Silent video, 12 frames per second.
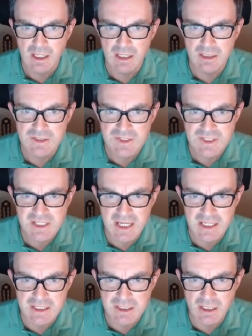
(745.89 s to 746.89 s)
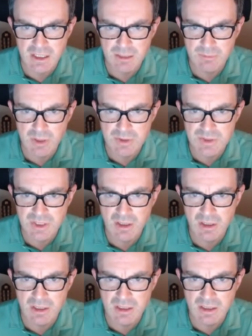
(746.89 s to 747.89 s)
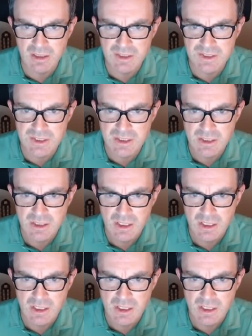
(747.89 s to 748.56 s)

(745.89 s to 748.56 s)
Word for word: And instead, I am going to highlight